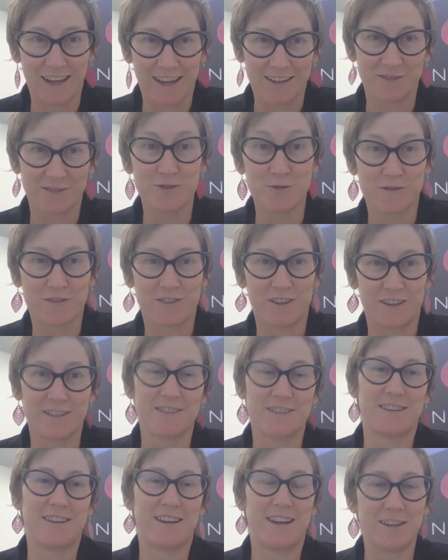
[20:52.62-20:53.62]
and
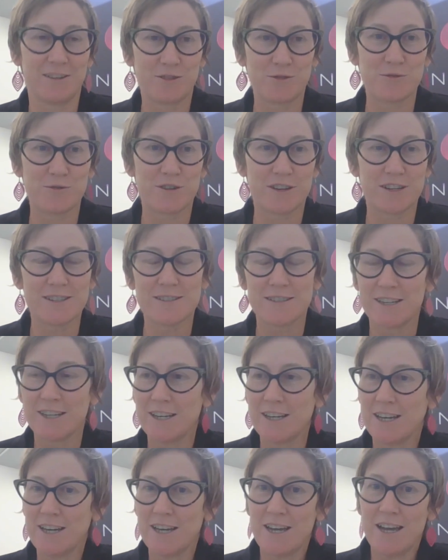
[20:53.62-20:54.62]
Northland headquartered,
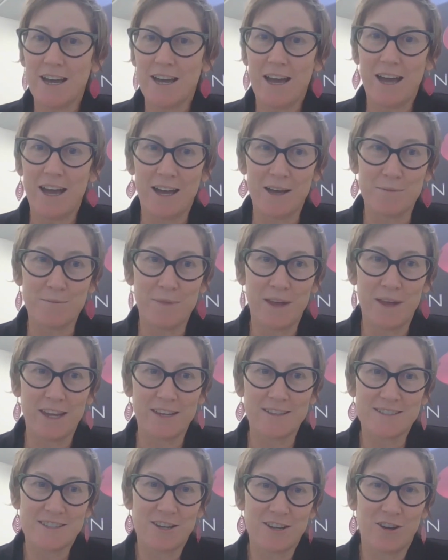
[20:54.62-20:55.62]

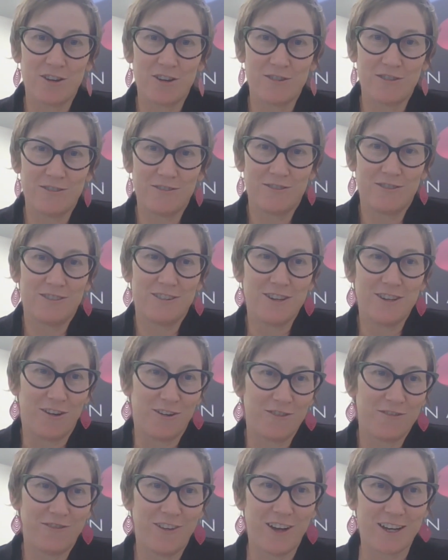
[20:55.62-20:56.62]
and so
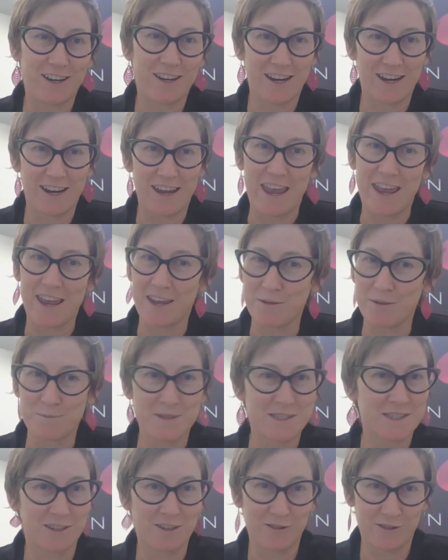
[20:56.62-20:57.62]
Whangārei
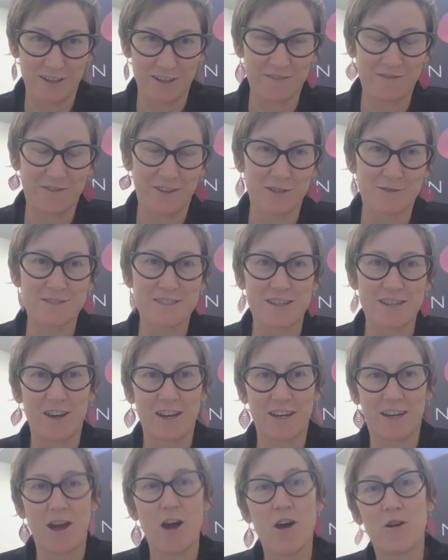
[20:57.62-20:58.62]
absolutely feels
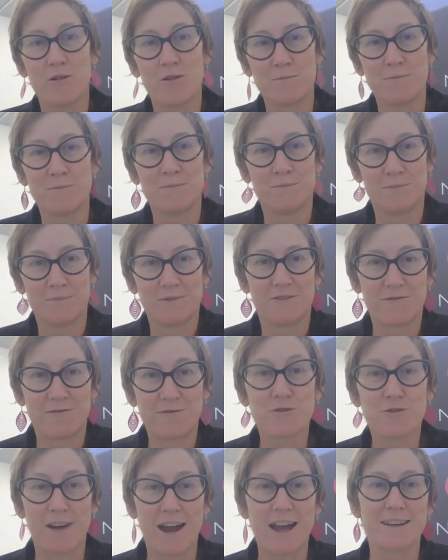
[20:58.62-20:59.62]
like home
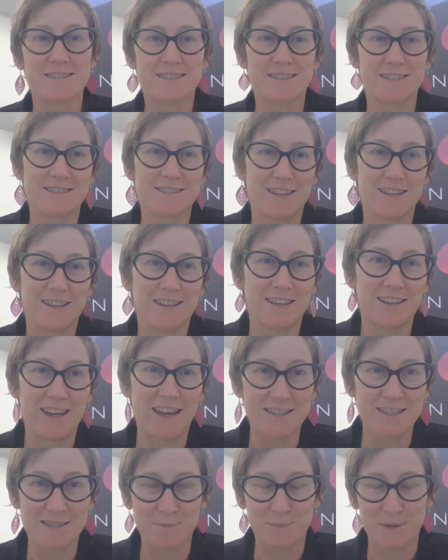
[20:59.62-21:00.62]
for us as
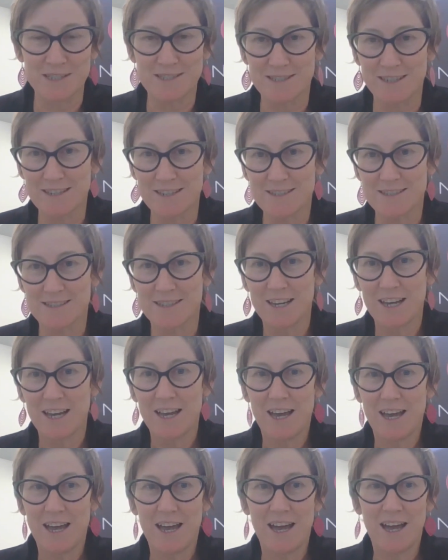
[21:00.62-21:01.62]
a business.
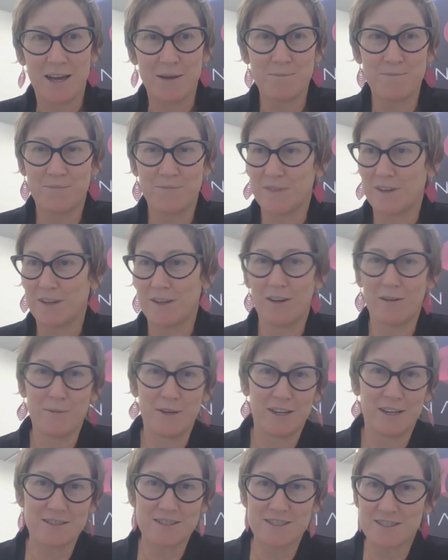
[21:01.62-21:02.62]
I
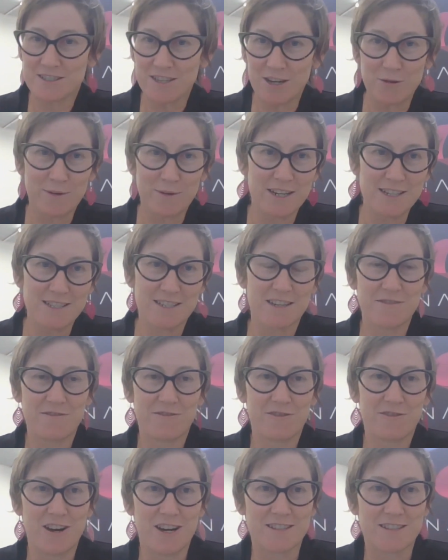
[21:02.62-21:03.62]
mean, it's so easy
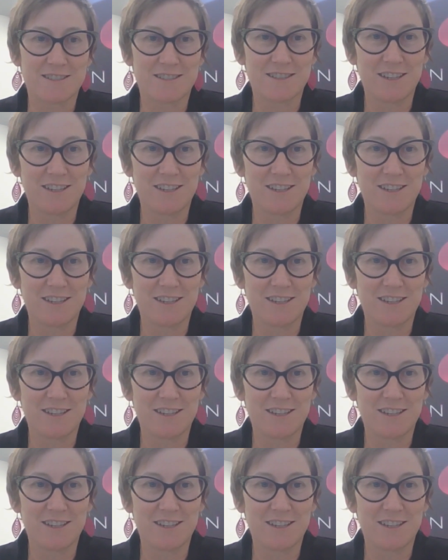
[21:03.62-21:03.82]
for us